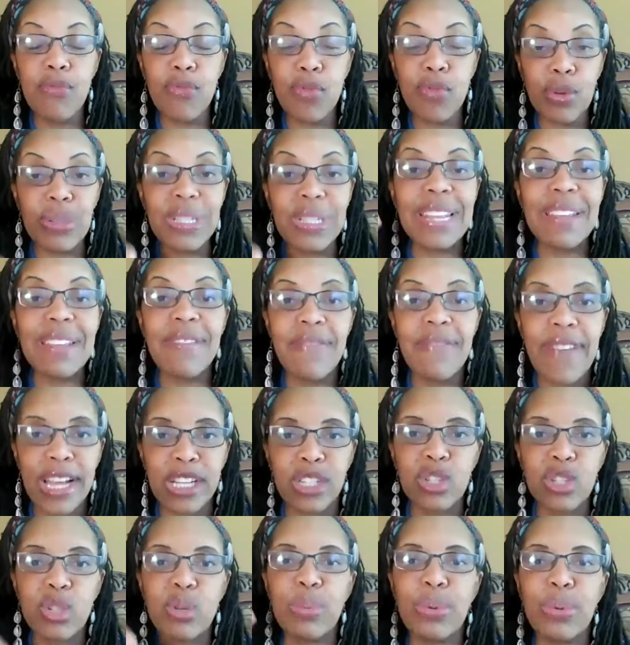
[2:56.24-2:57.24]
fruits and
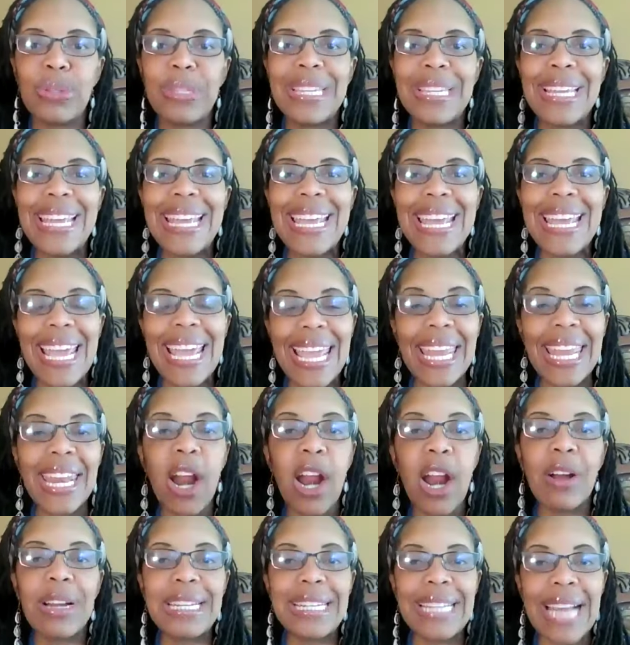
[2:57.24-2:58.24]
vegetables
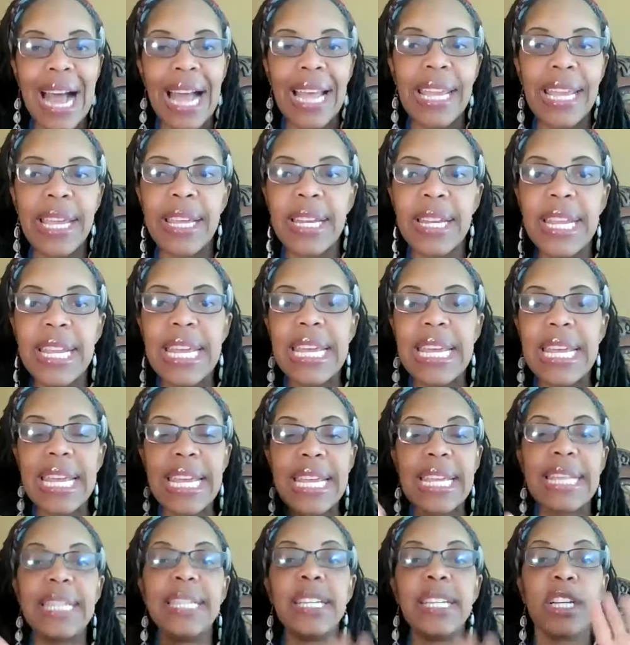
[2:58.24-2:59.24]
in our diet
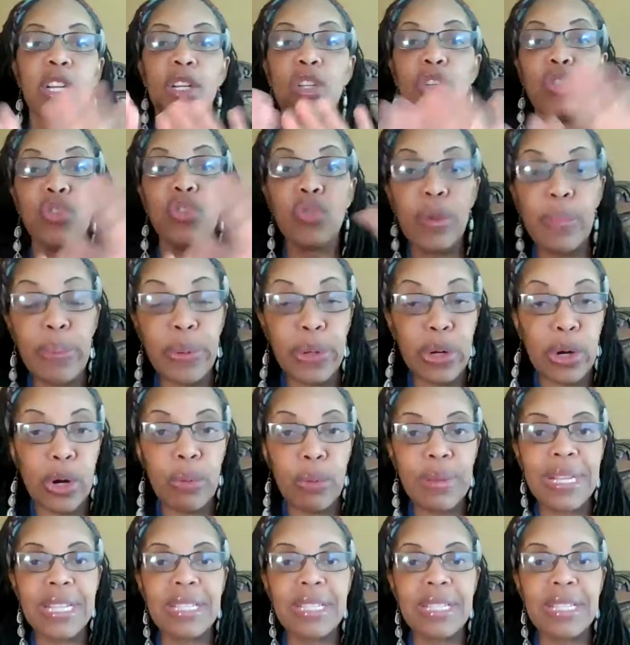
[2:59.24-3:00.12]
is a contributor,